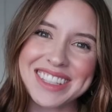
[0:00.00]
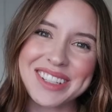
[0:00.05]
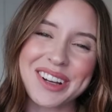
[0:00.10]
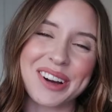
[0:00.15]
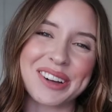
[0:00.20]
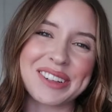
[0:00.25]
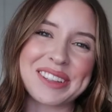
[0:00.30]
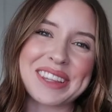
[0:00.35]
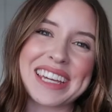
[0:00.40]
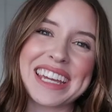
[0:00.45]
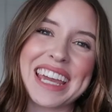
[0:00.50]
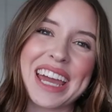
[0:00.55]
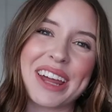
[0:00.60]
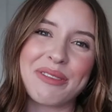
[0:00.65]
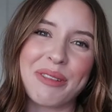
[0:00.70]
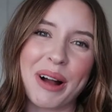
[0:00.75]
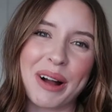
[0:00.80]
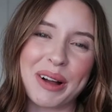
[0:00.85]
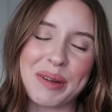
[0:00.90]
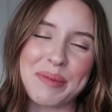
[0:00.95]
it's Karlee
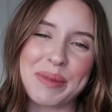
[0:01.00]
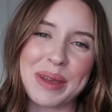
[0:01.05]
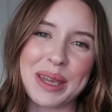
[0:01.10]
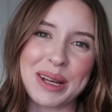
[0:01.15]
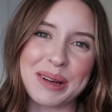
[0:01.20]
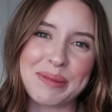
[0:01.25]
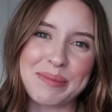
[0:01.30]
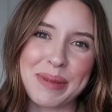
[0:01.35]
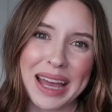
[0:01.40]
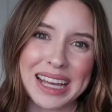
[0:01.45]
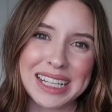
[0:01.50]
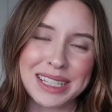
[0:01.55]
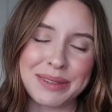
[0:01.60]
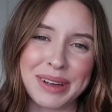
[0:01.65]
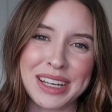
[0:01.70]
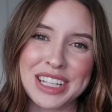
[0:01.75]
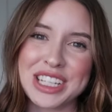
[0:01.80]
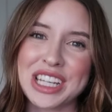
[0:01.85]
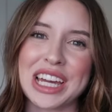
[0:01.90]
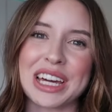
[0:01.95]
and welcome here back to
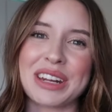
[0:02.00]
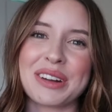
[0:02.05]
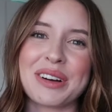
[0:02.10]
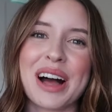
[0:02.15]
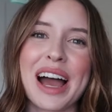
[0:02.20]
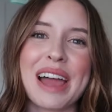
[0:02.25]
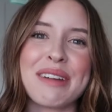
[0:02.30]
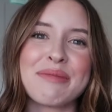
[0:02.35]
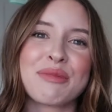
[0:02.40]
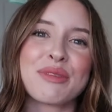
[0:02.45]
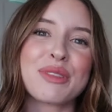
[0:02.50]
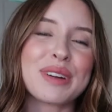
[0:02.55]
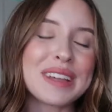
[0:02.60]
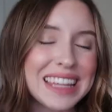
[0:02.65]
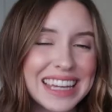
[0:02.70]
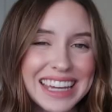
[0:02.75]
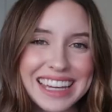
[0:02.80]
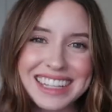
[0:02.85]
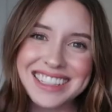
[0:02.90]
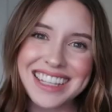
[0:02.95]
my channel. I'm
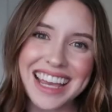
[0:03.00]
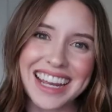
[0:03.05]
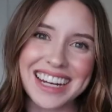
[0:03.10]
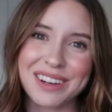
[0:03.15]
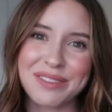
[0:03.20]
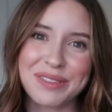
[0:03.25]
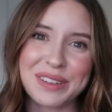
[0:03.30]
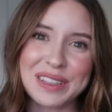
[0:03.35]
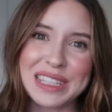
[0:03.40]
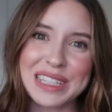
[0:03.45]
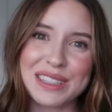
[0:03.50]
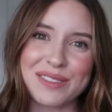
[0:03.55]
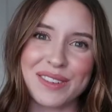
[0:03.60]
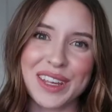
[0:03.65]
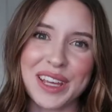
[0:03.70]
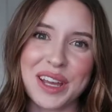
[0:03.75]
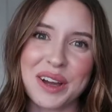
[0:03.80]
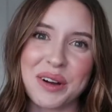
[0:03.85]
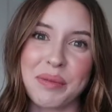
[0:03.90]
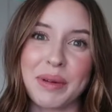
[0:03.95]
really excited for this
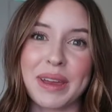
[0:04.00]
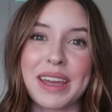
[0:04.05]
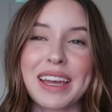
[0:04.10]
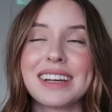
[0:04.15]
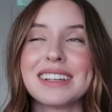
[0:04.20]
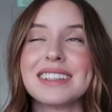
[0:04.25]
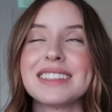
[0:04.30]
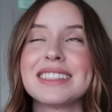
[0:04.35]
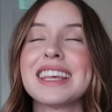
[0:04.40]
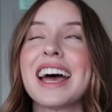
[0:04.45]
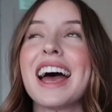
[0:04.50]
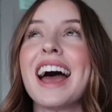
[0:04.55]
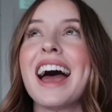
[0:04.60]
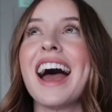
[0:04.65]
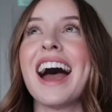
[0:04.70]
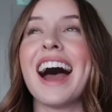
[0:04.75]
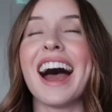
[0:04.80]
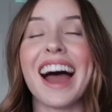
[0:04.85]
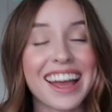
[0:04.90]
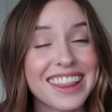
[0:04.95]
video because
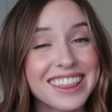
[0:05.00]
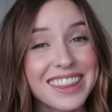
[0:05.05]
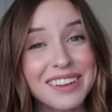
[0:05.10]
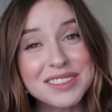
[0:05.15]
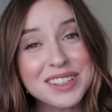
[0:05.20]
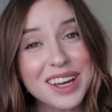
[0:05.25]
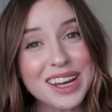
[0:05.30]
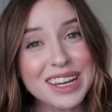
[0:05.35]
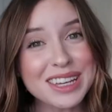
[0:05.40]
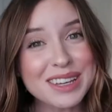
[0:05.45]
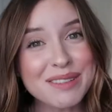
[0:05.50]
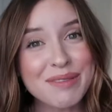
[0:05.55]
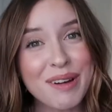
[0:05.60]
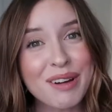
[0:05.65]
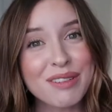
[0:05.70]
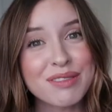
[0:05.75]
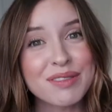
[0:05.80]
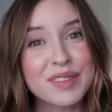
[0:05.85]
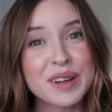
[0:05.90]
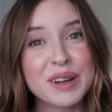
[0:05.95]
I love talking
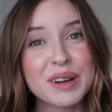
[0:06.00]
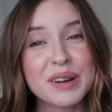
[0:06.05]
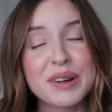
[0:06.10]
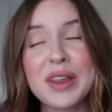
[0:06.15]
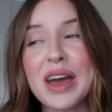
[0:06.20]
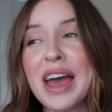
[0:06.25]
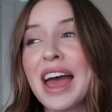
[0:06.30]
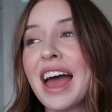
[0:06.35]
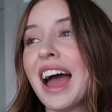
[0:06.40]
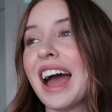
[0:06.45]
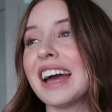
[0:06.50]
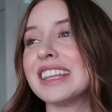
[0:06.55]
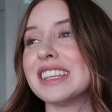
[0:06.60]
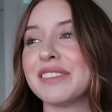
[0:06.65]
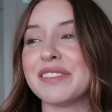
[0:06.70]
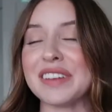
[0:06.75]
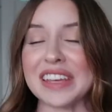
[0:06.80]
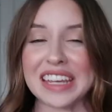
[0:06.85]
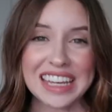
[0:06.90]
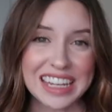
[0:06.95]
about food, I
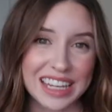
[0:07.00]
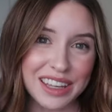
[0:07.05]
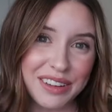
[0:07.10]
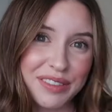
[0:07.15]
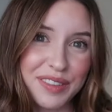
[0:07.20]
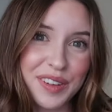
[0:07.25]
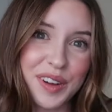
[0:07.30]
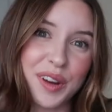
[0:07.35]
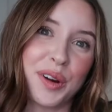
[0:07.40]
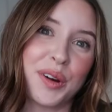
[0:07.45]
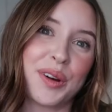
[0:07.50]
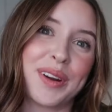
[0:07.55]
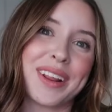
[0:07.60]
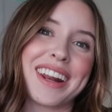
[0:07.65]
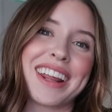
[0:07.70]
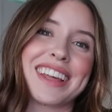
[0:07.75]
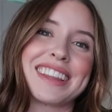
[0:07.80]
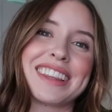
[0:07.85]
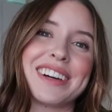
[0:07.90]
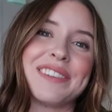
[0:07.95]
love eating food,
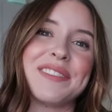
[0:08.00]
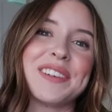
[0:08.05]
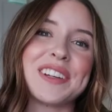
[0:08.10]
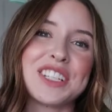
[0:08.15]
and I love